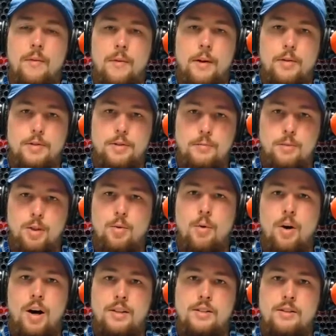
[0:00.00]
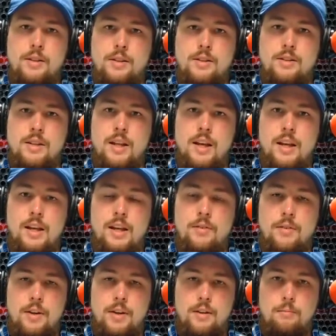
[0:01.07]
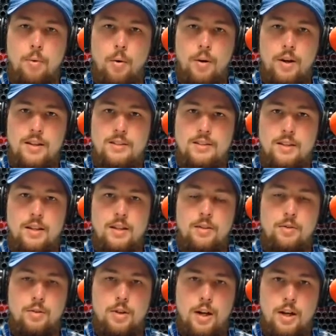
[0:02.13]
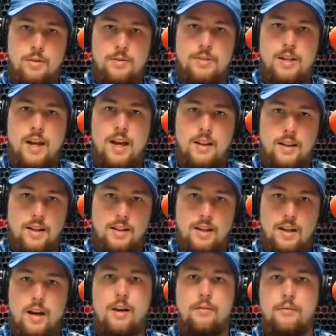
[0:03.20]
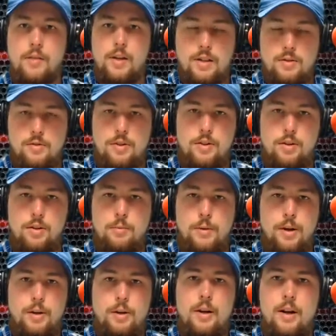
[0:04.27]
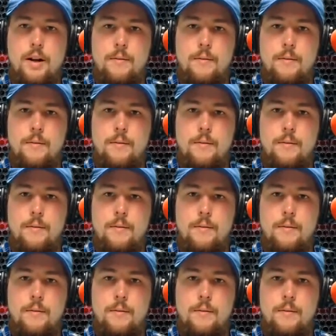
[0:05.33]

There's some nuances that even points that you'll understand, like the conflict or the humor.